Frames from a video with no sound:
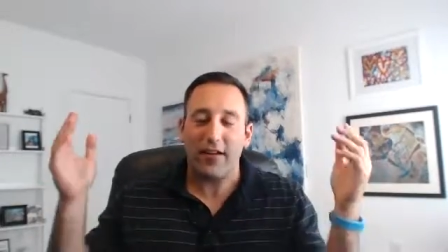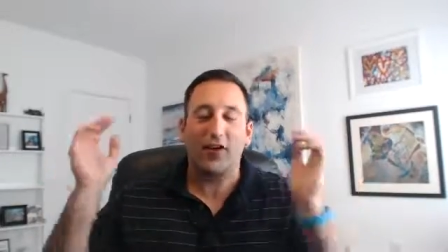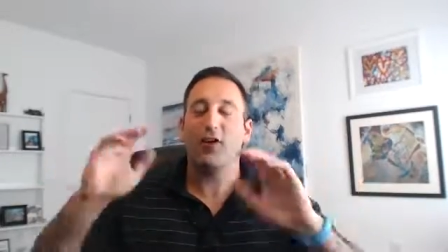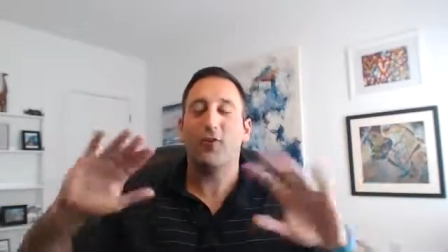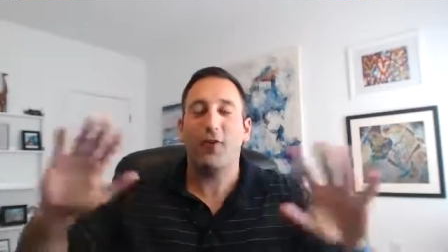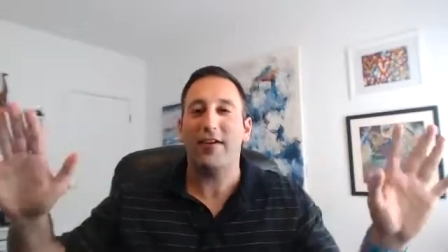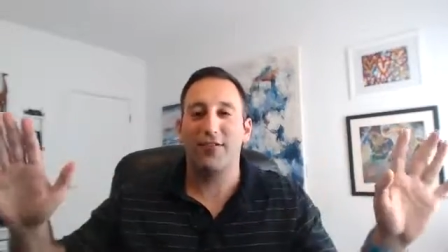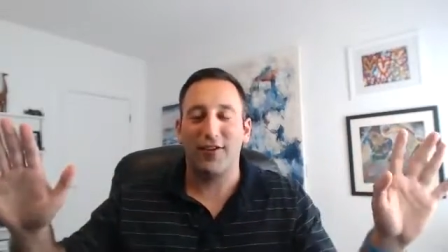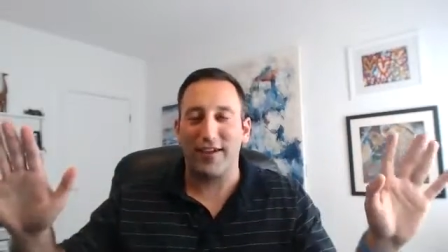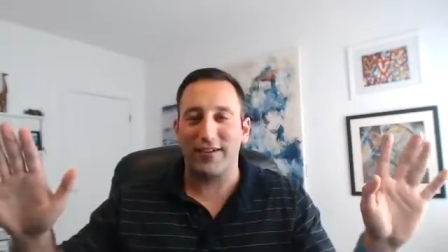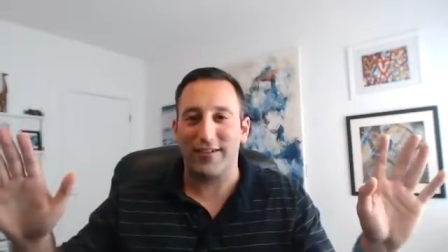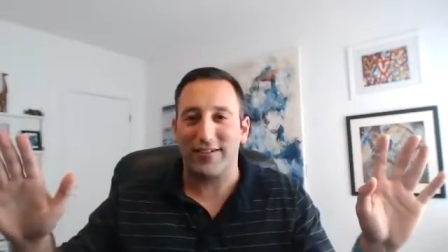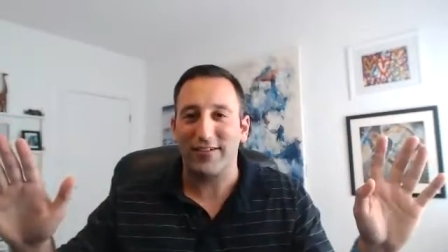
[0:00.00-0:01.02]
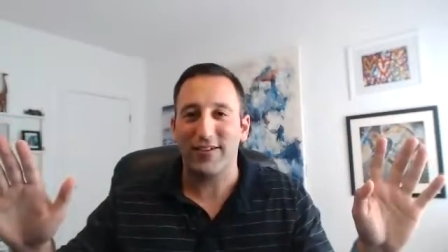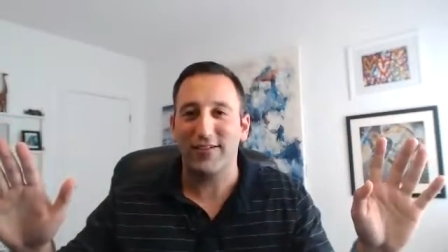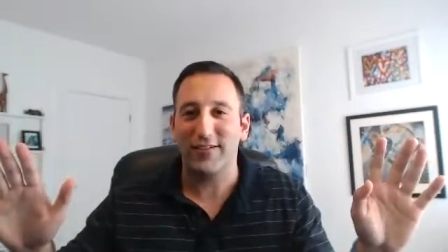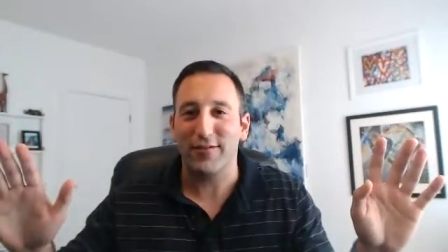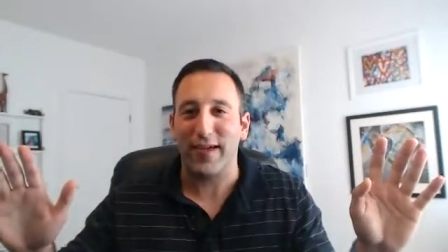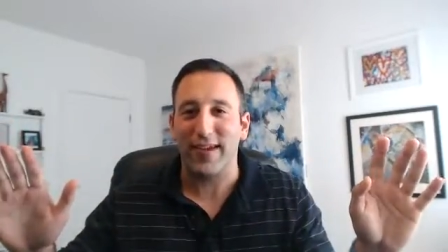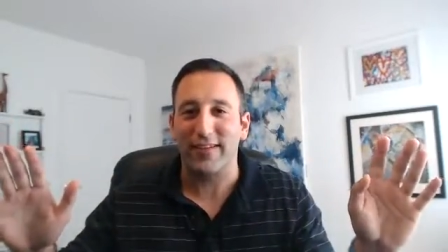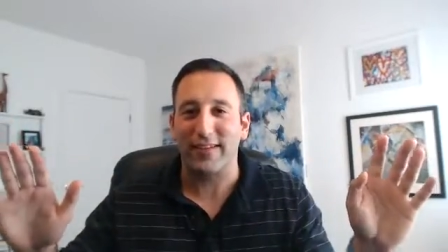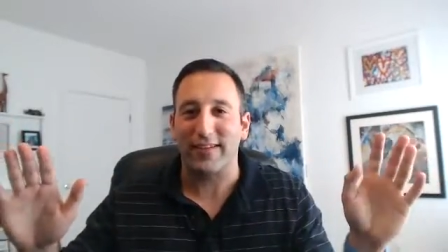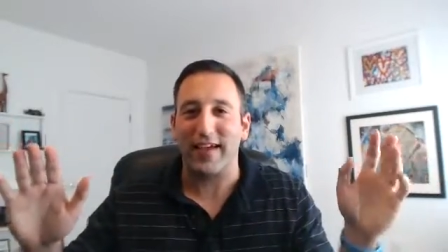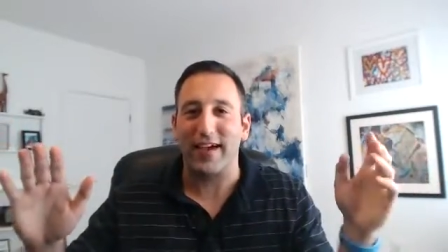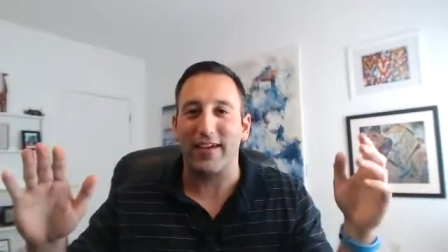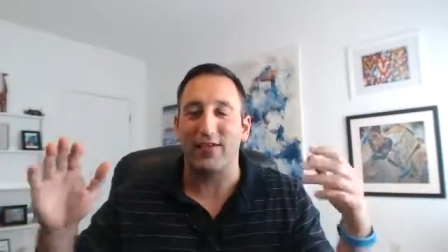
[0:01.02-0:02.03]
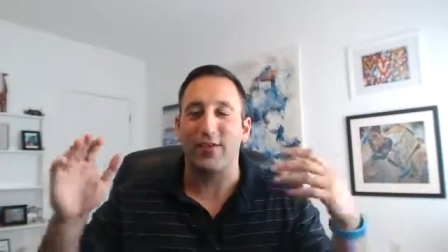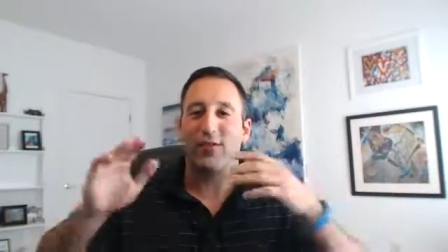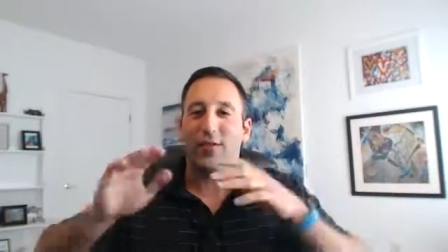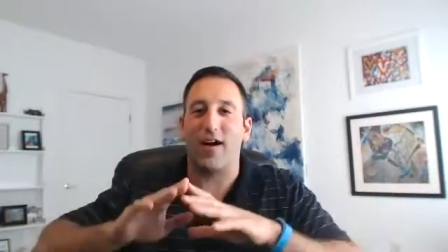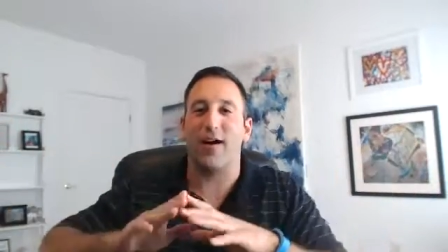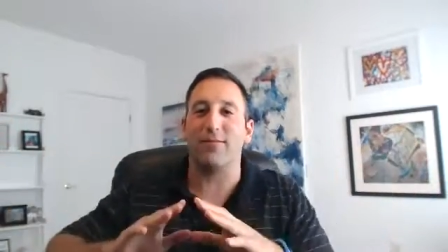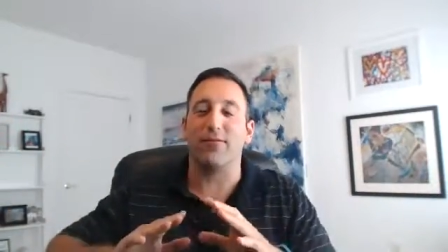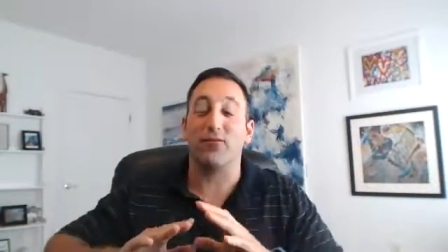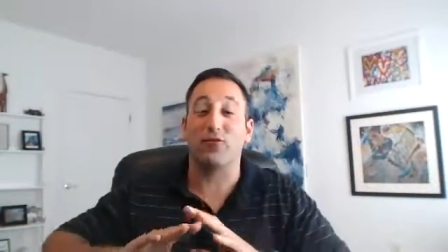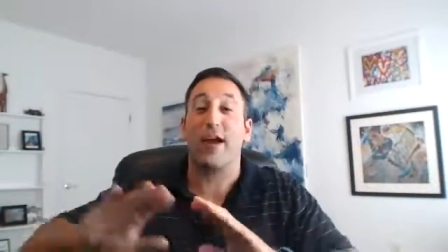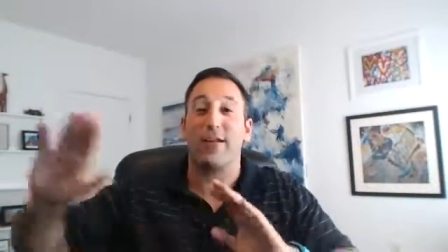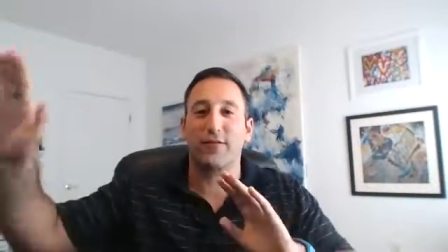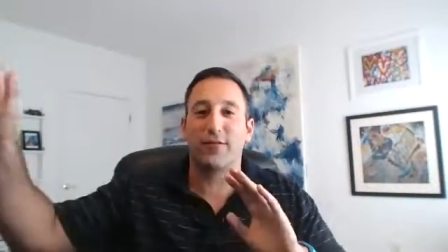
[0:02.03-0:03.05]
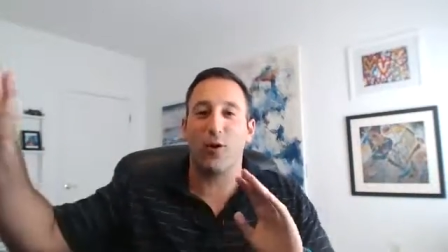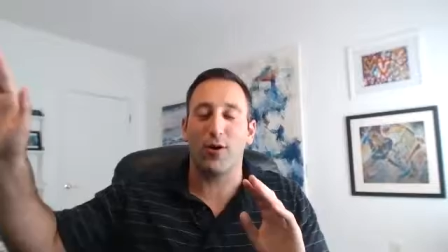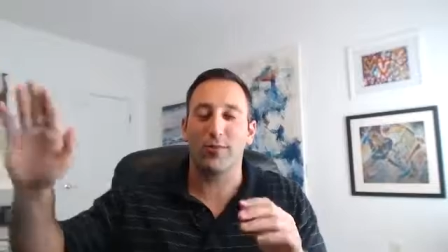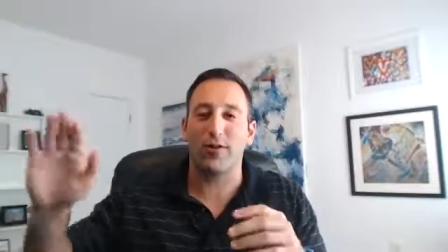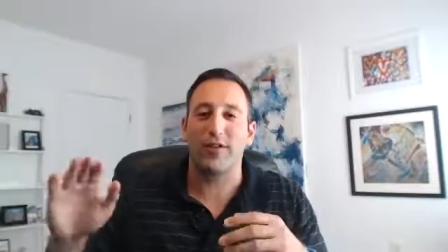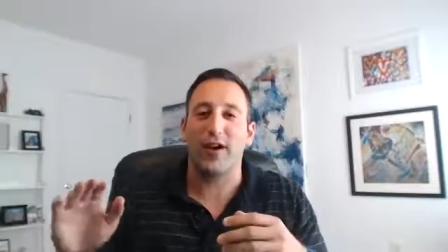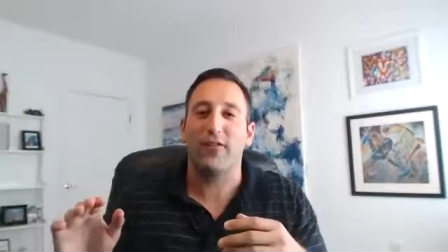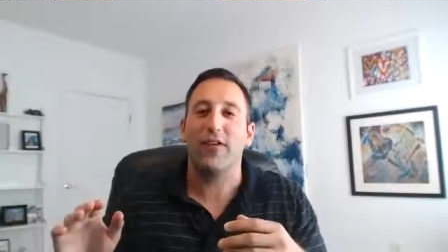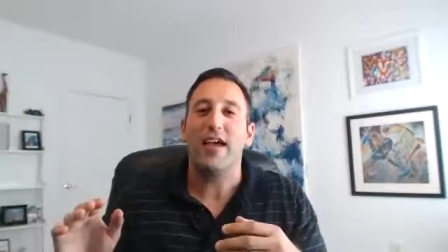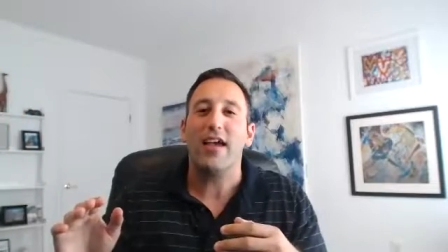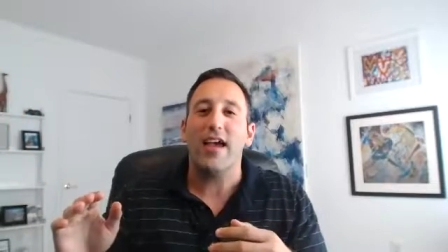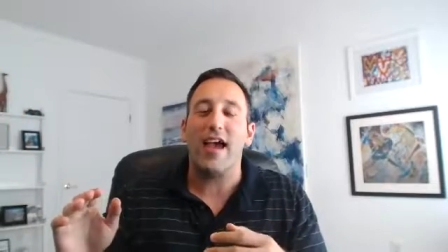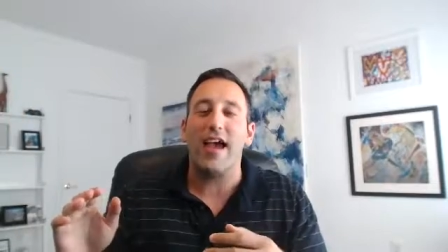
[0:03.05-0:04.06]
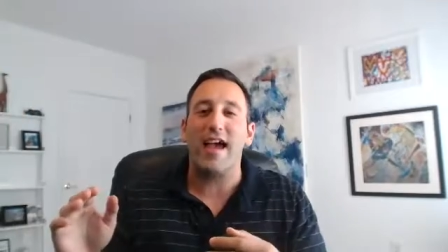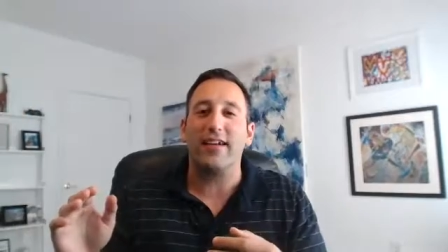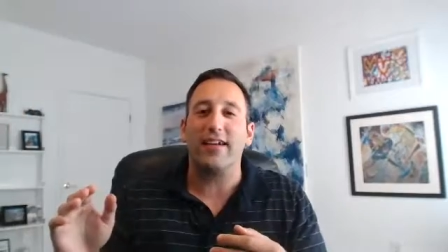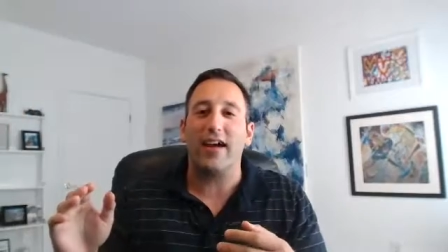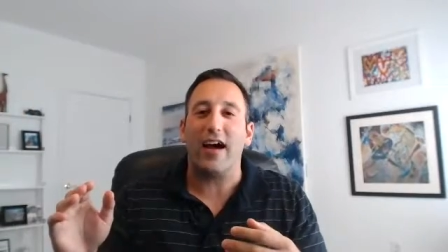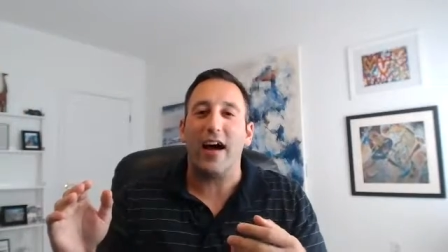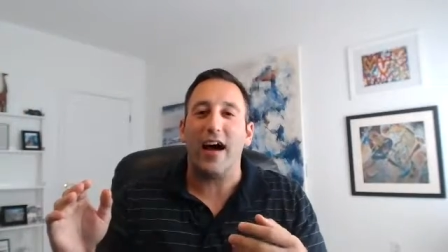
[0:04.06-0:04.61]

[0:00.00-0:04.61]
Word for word: congratulations. That's just amazing that you've um, transformed yourself. And